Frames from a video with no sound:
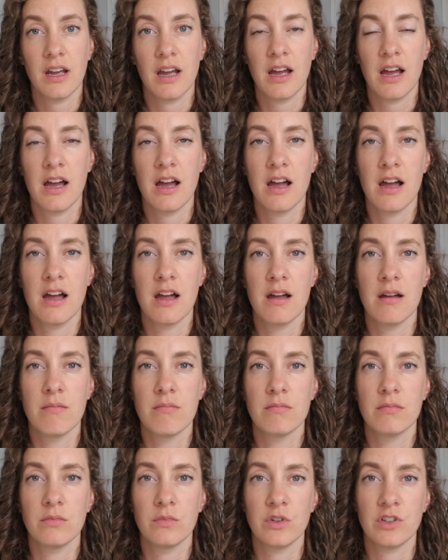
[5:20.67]

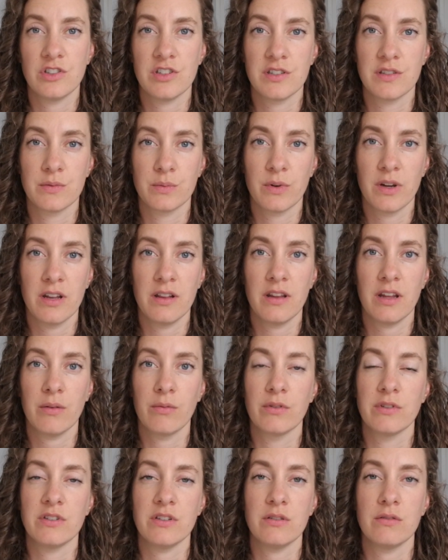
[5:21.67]
um, which is when they
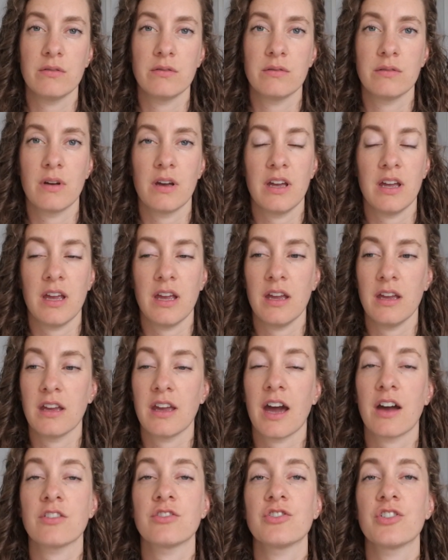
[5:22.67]
will do a
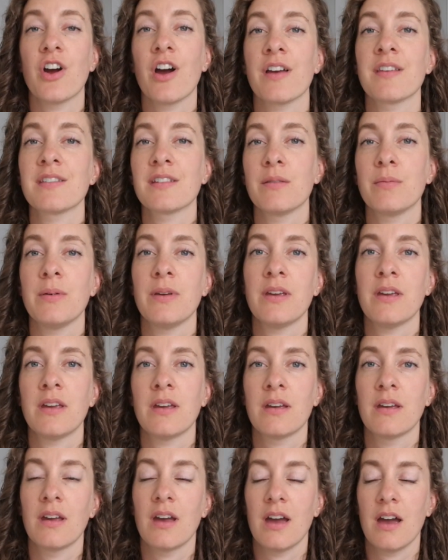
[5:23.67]

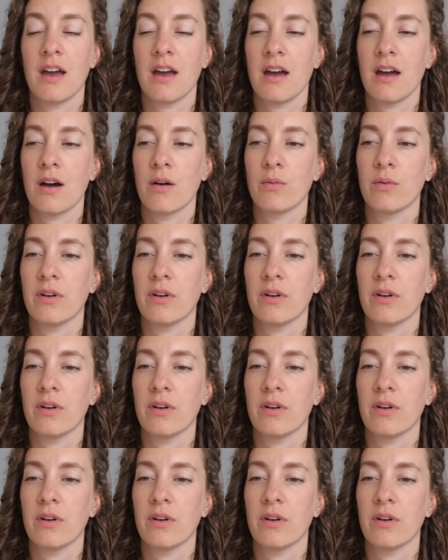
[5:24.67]
gastroscopy uh,